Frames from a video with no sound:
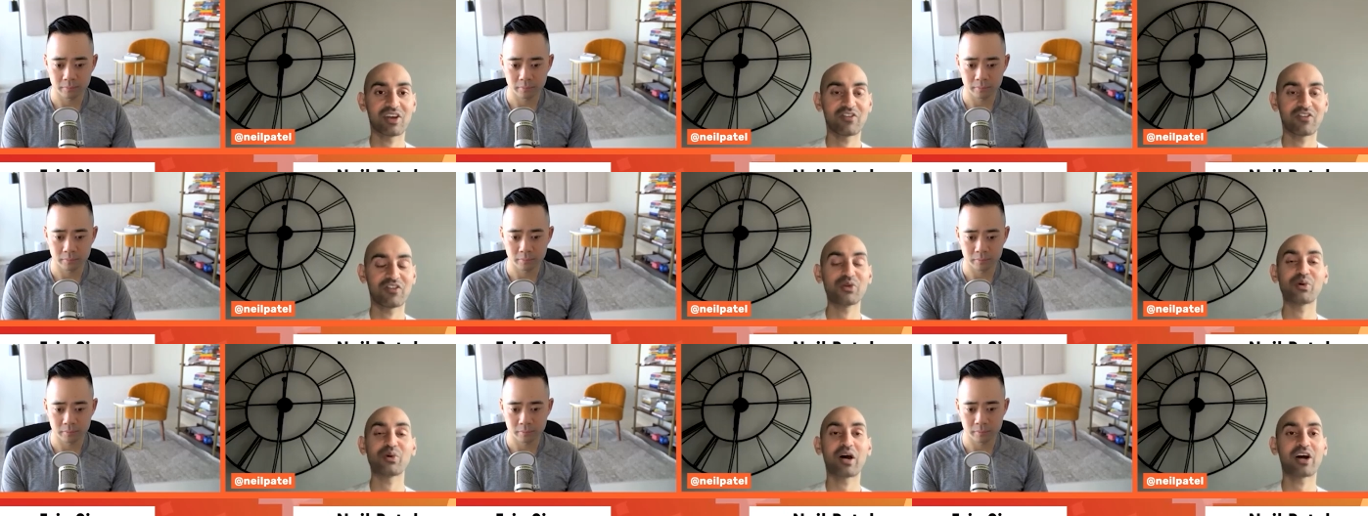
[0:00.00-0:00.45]
Speaker 1: a
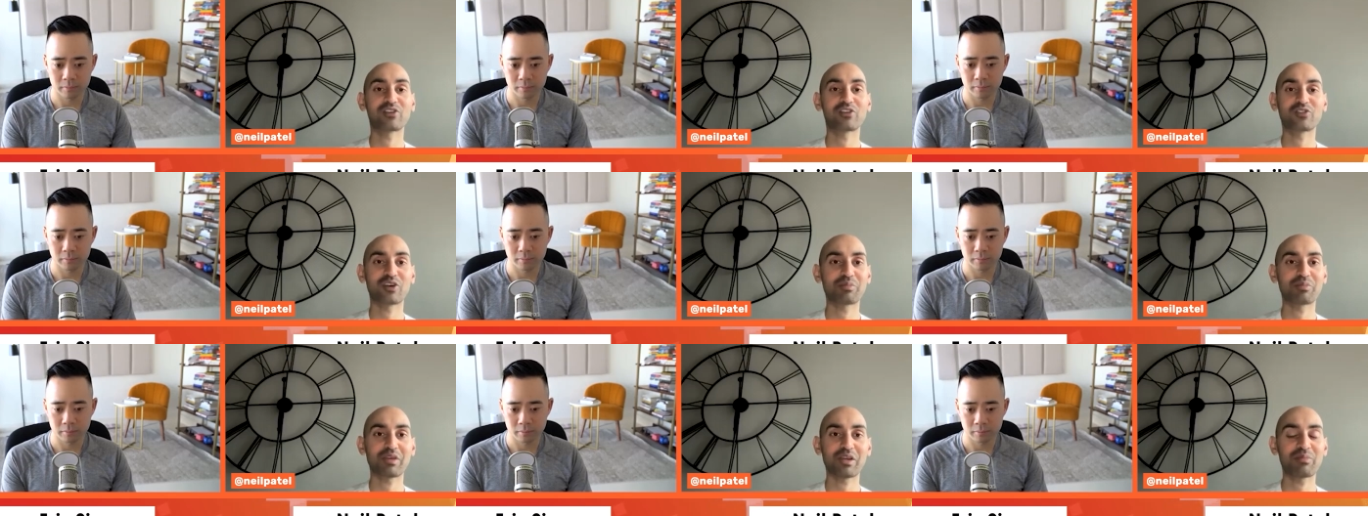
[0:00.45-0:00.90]
few
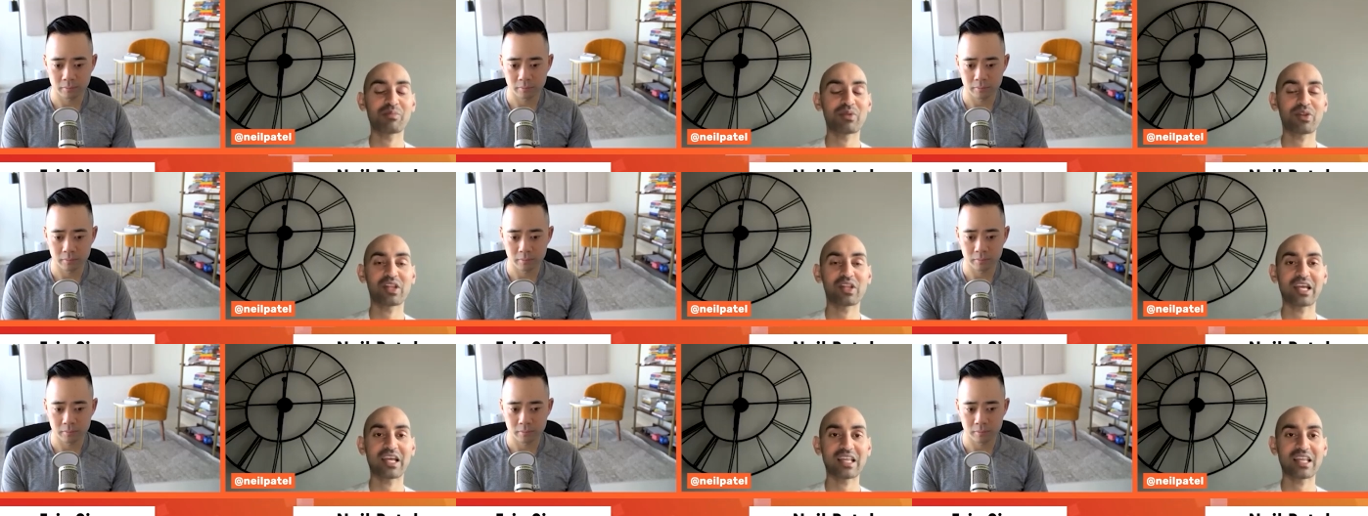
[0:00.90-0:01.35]
hundred
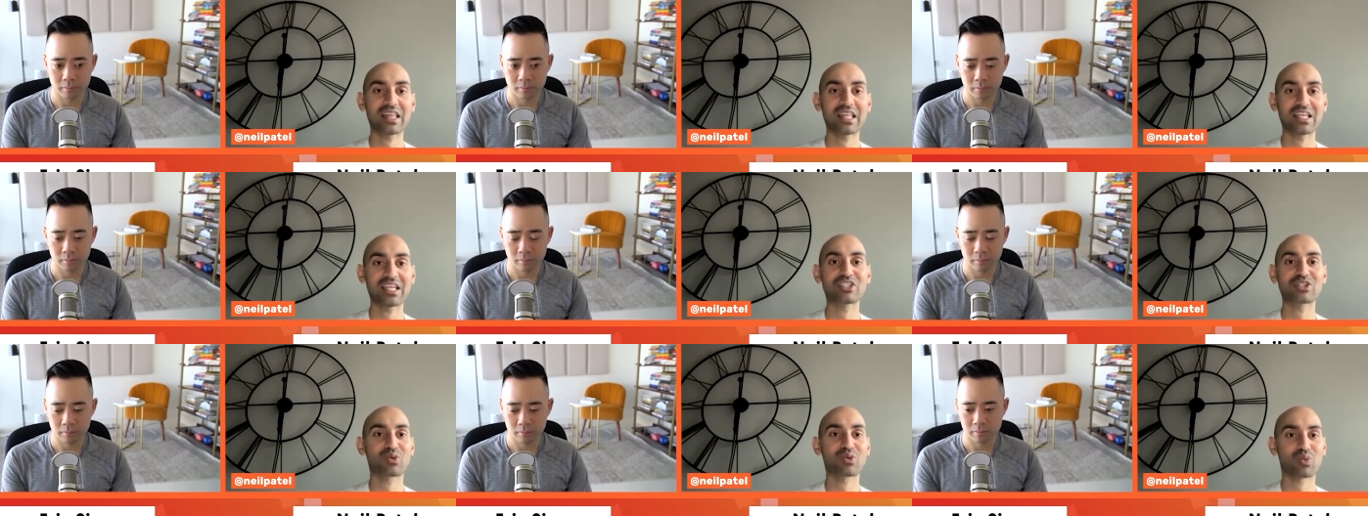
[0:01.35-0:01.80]
people in
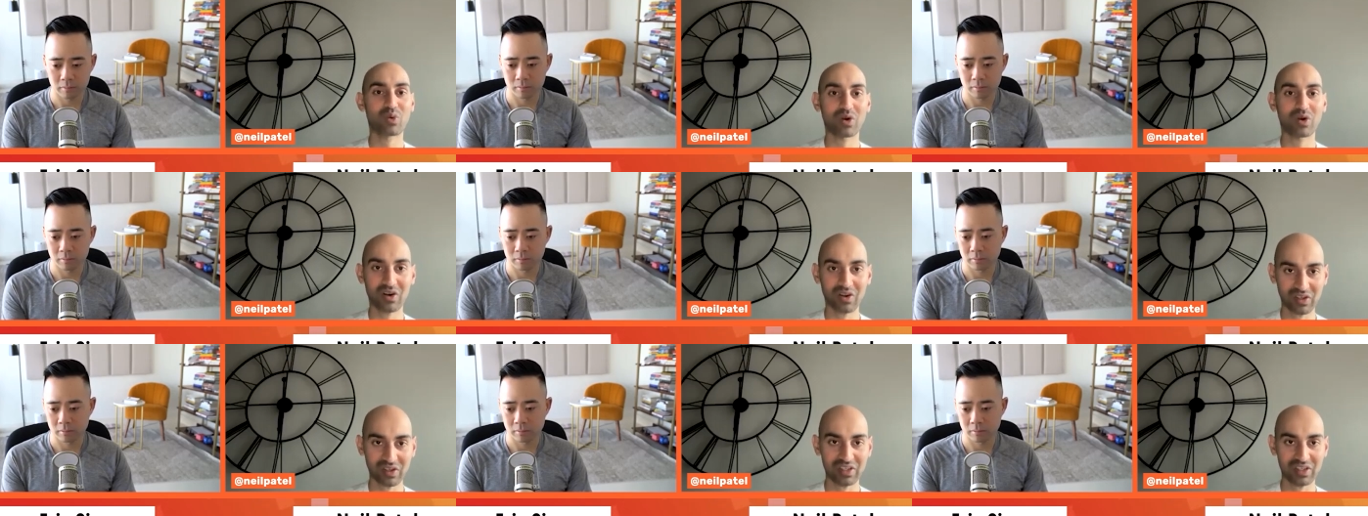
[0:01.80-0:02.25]
this
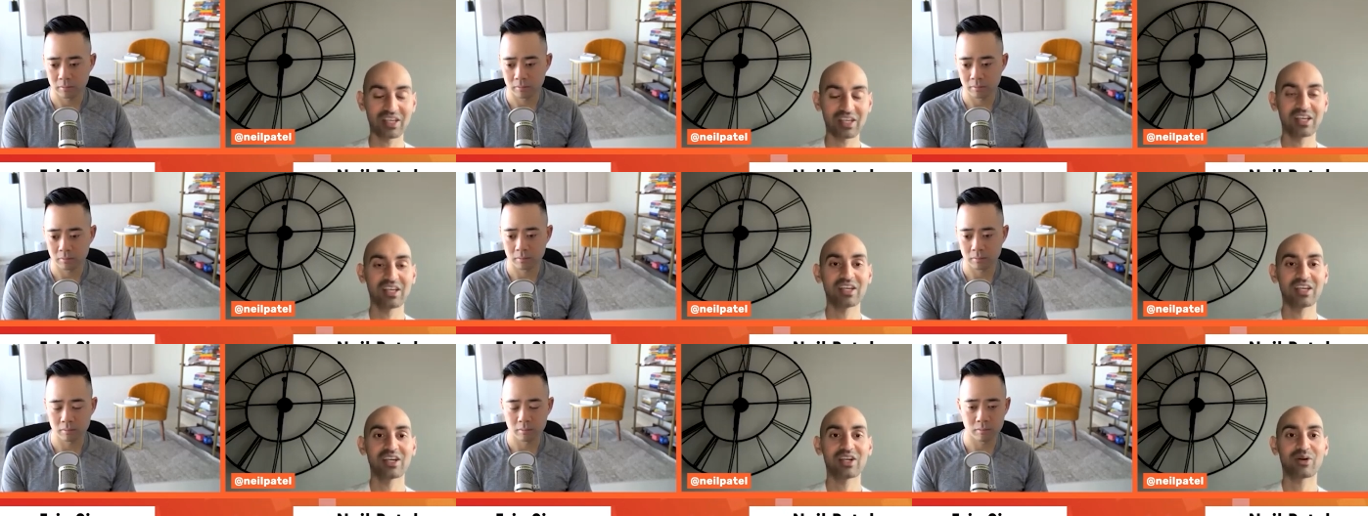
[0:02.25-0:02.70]
world,
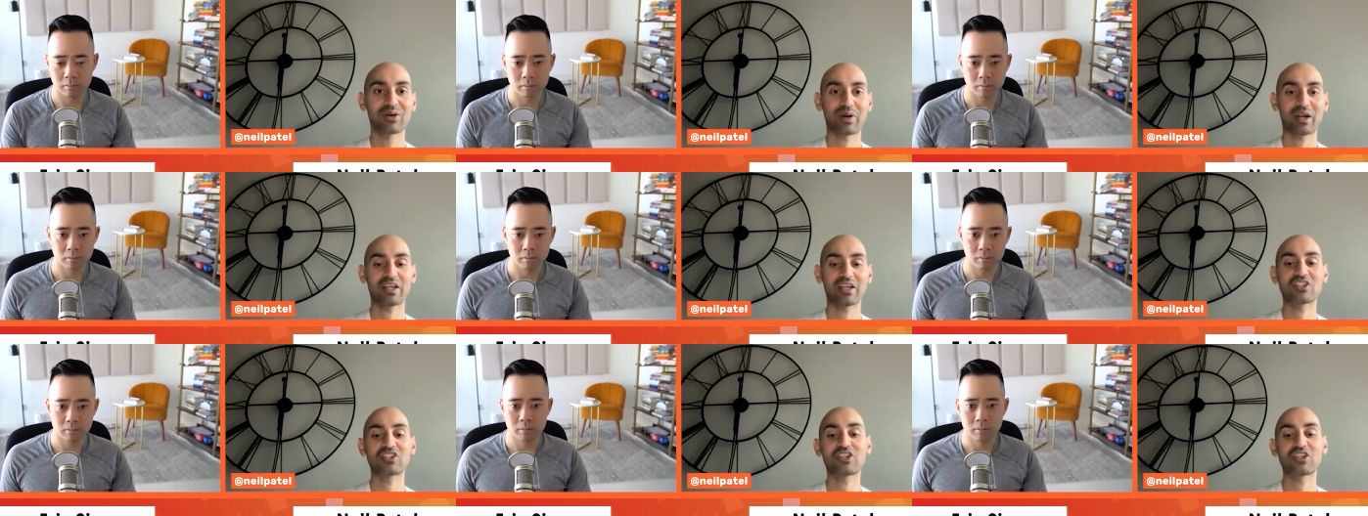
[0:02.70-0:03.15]
right?